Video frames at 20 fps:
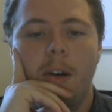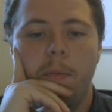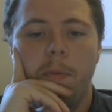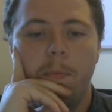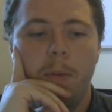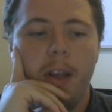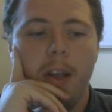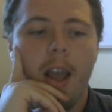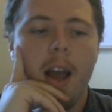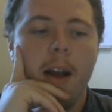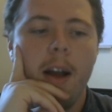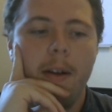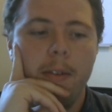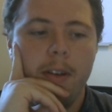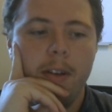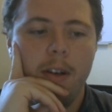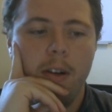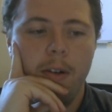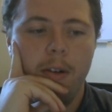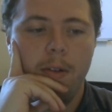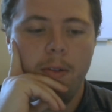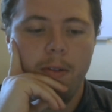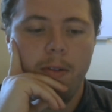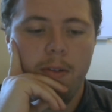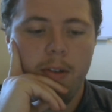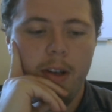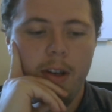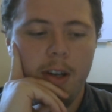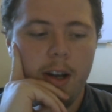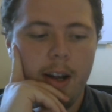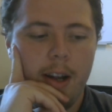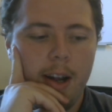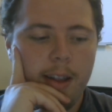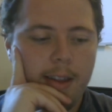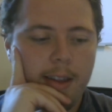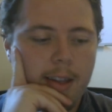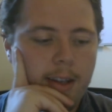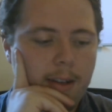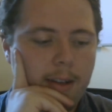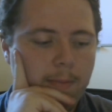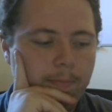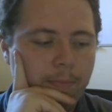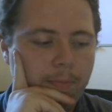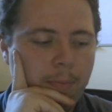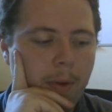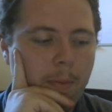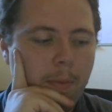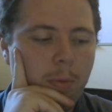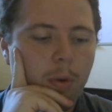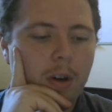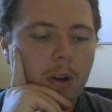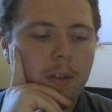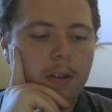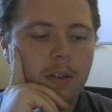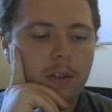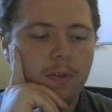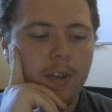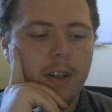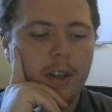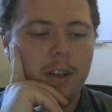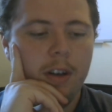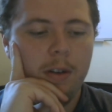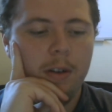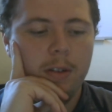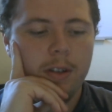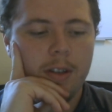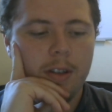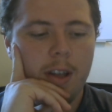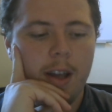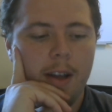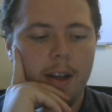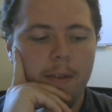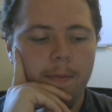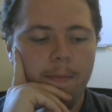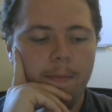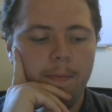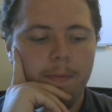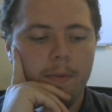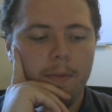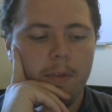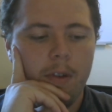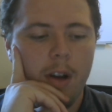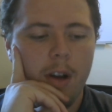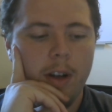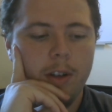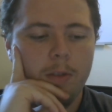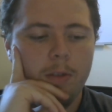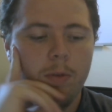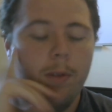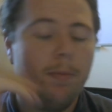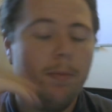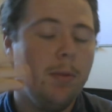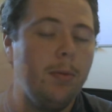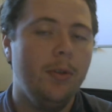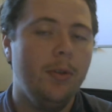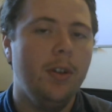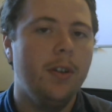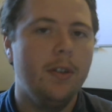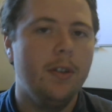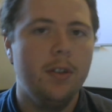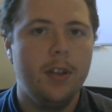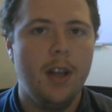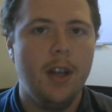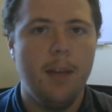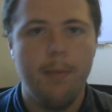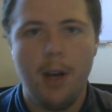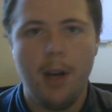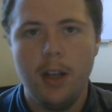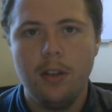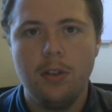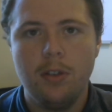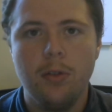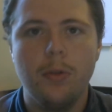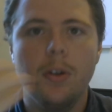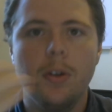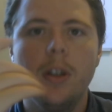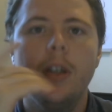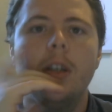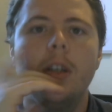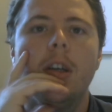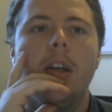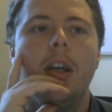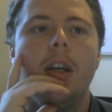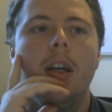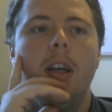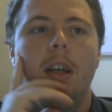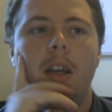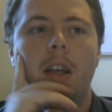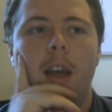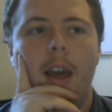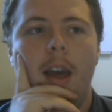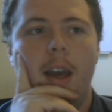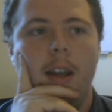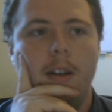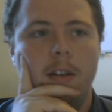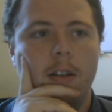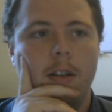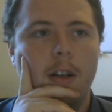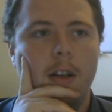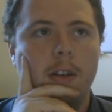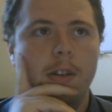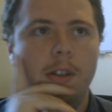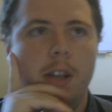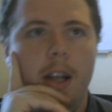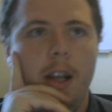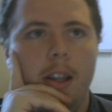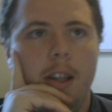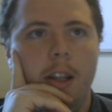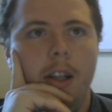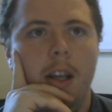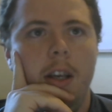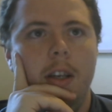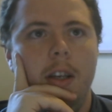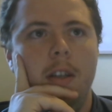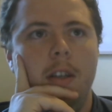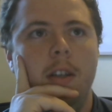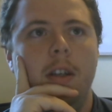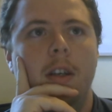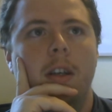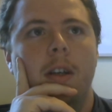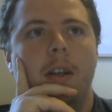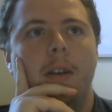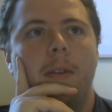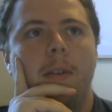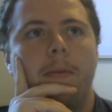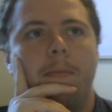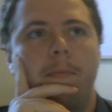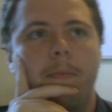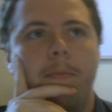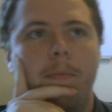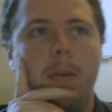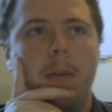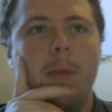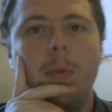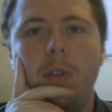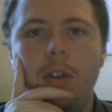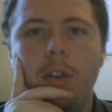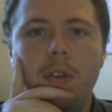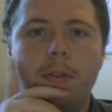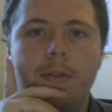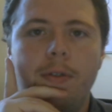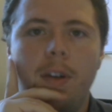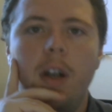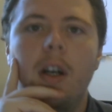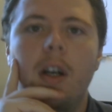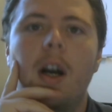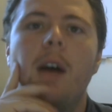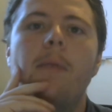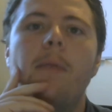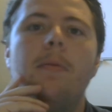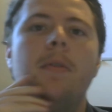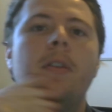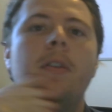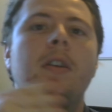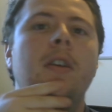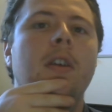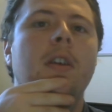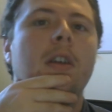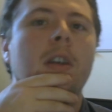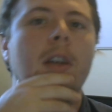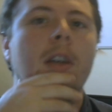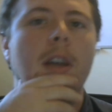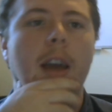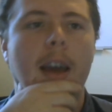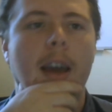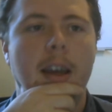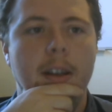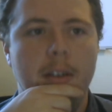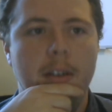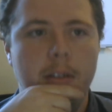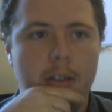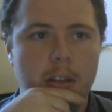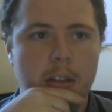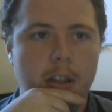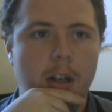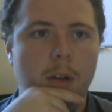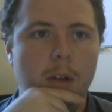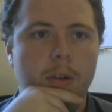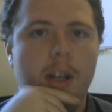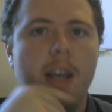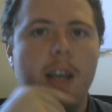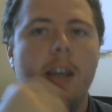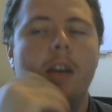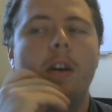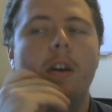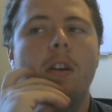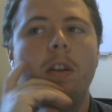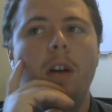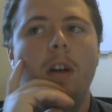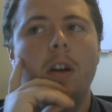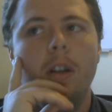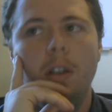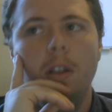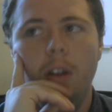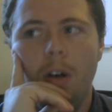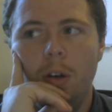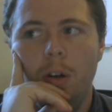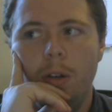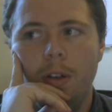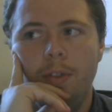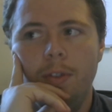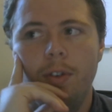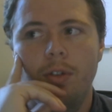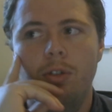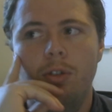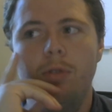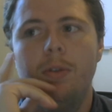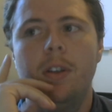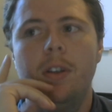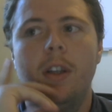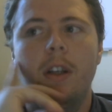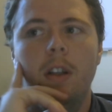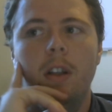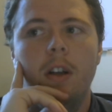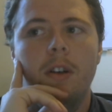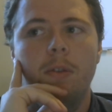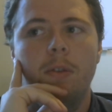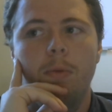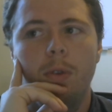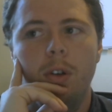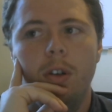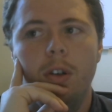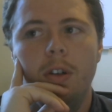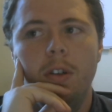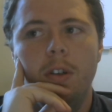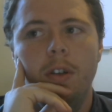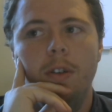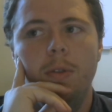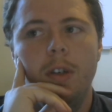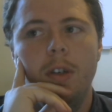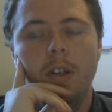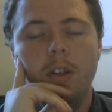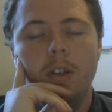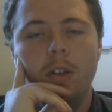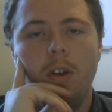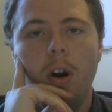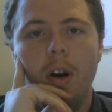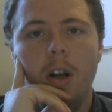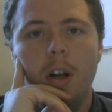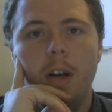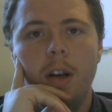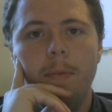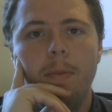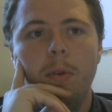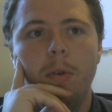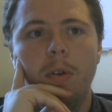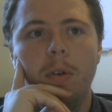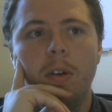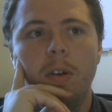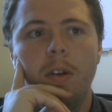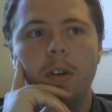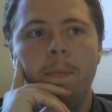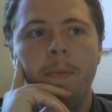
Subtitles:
But yeah, and I think my point of this video is that I just want people to understand my story and to understand that, like, people do fuck up. And, taking on a lot of load, if you're doing like a lot of work, or you're doing a startup, or